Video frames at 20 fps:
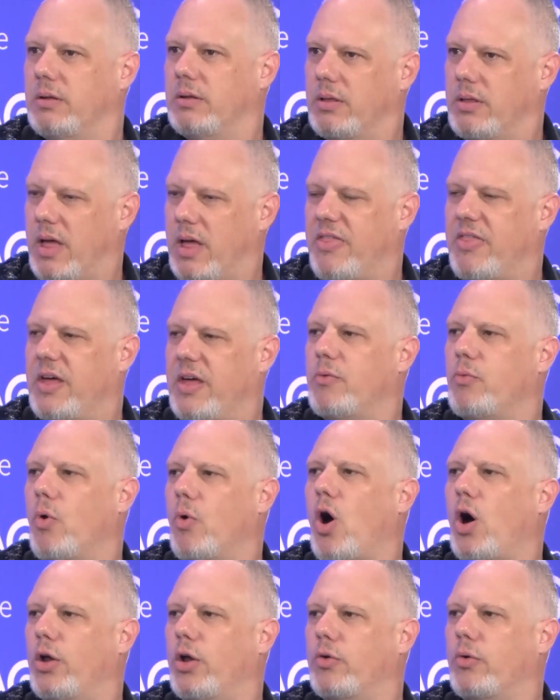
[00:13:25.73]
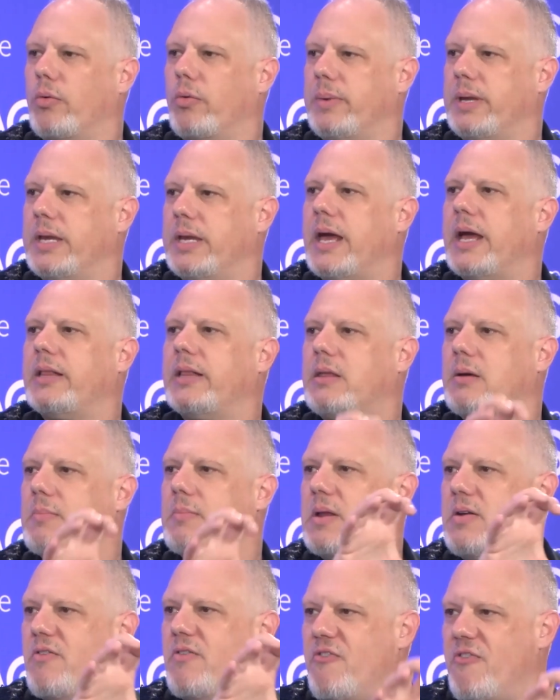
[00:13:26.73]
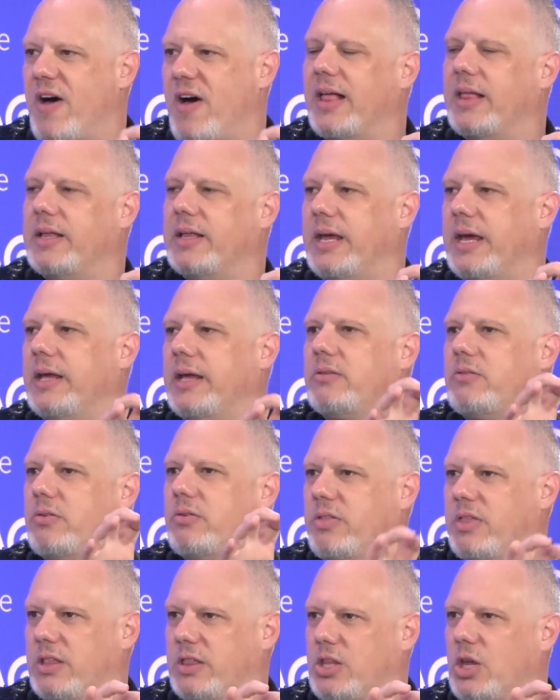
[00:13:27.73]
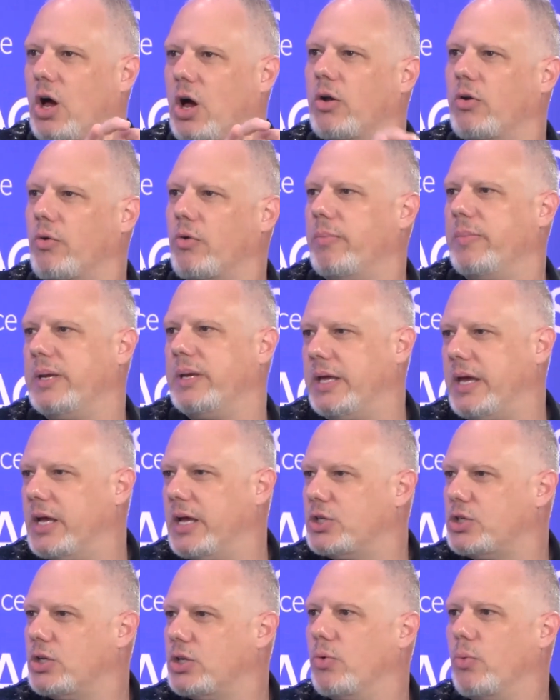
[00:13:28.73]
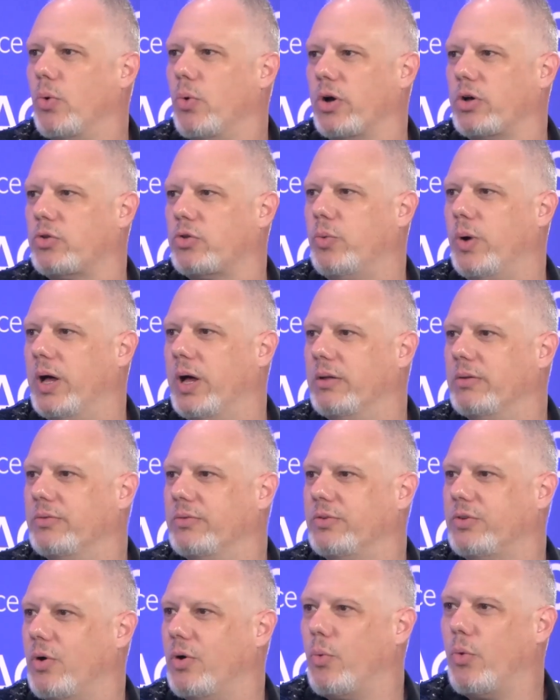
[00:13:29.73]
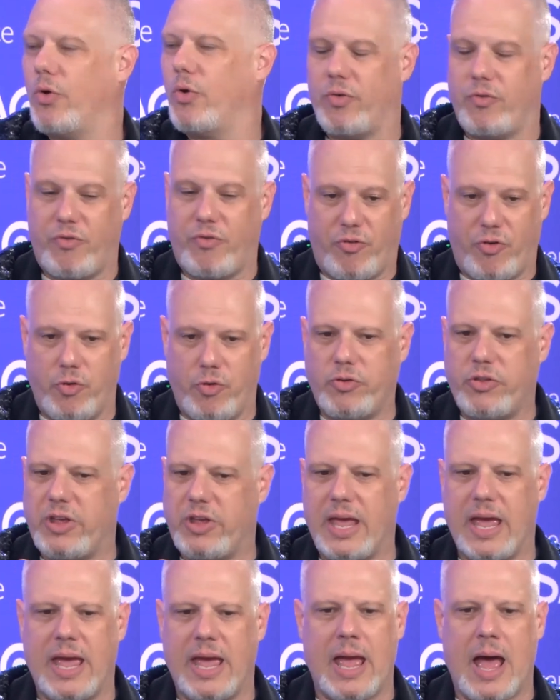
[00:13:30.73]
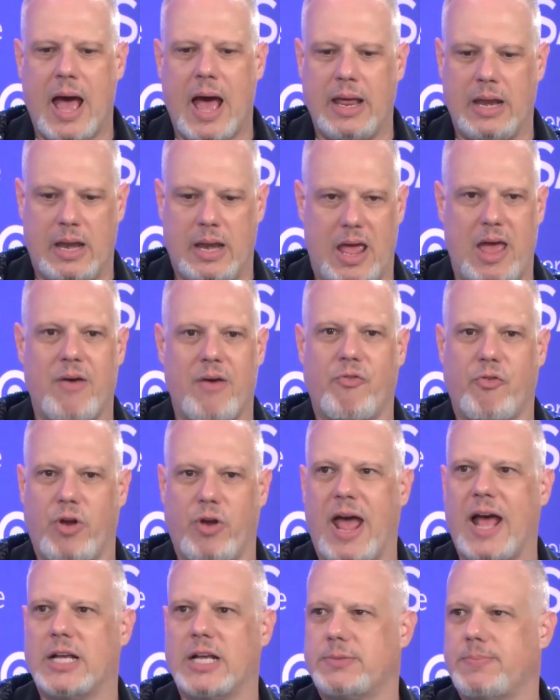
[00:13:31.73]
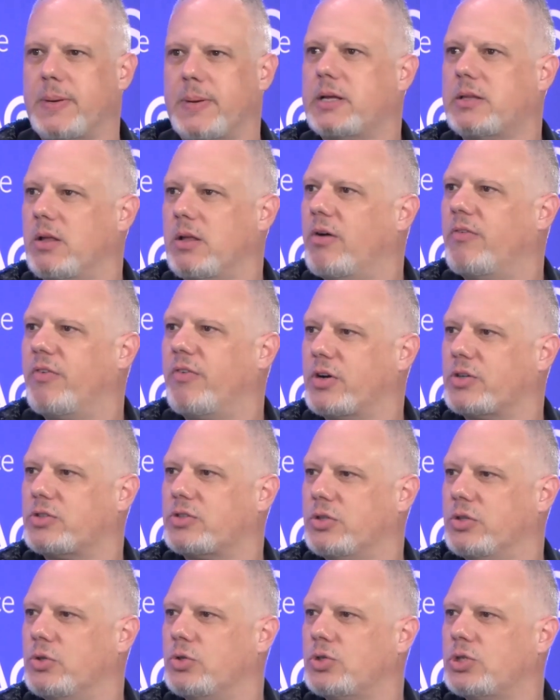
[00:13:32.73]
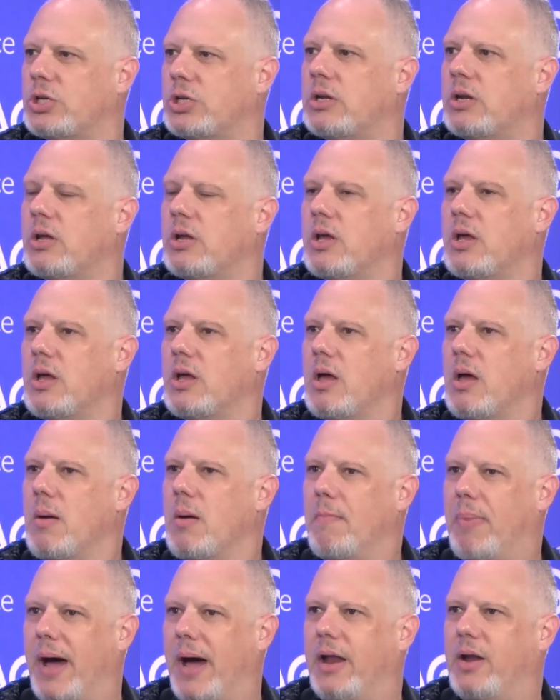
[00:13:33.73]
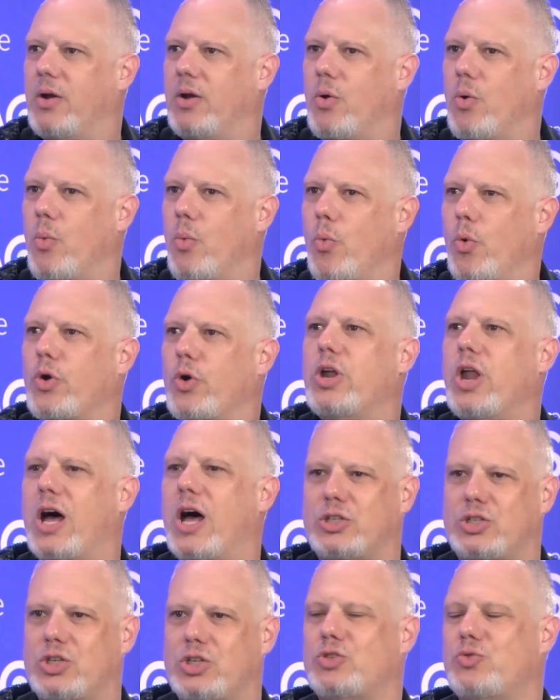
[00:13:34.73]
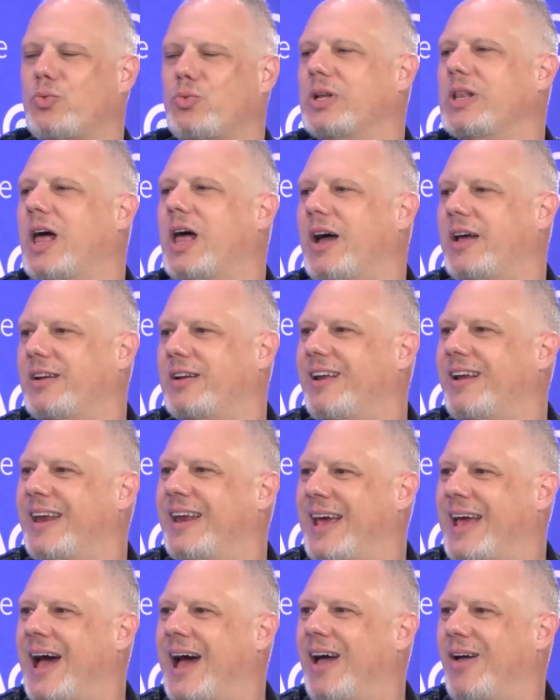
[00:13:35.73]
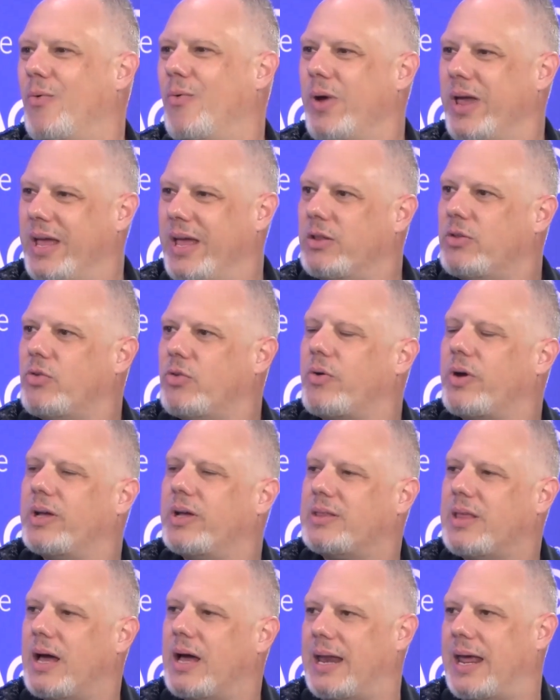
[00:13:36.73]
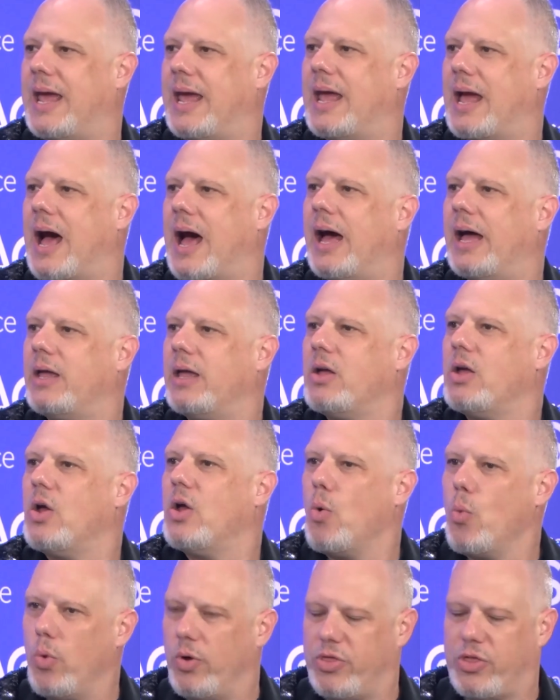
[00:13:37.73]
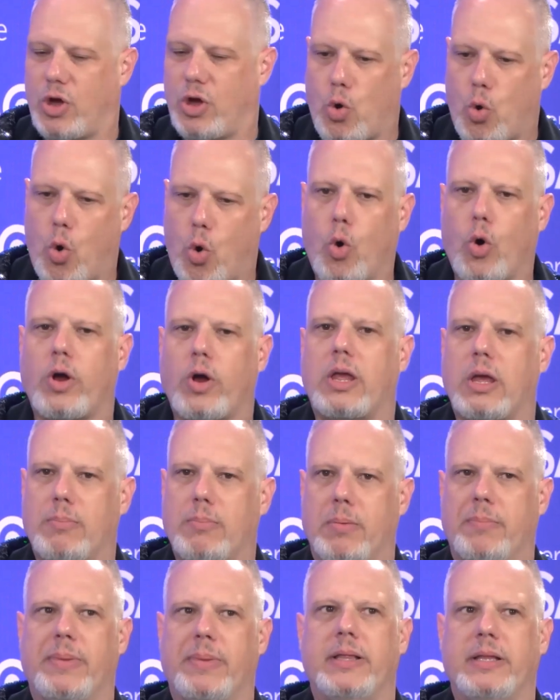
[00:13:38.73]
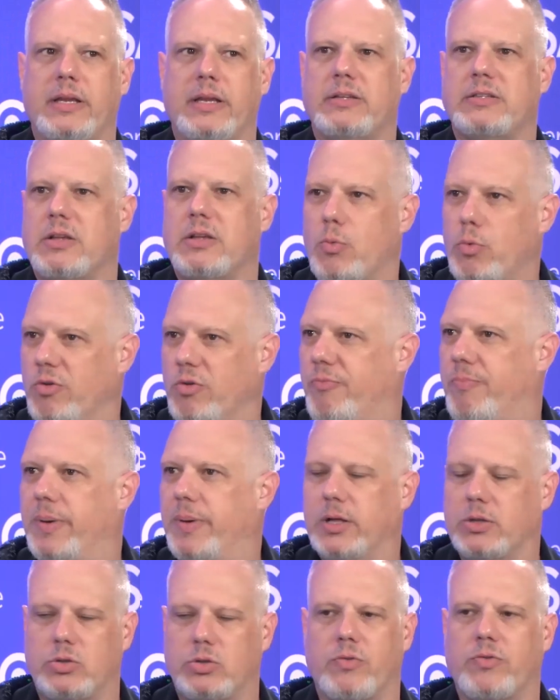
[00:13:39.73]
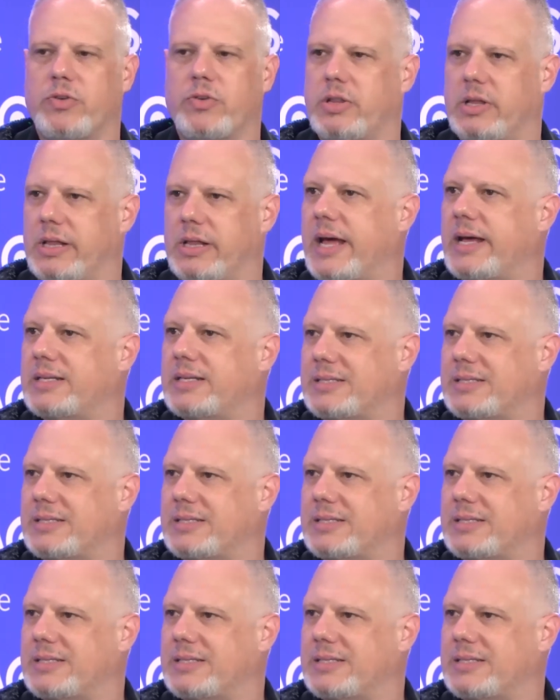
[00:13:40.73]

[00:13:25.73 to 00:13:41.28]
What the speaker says: and then auto-remediate them and validate that the auto-remediation worked well. So we're infusing AI in every aspect of our solution, but we're not just reliant on AI. We integrate that AI with the core capabilities that we've built over the last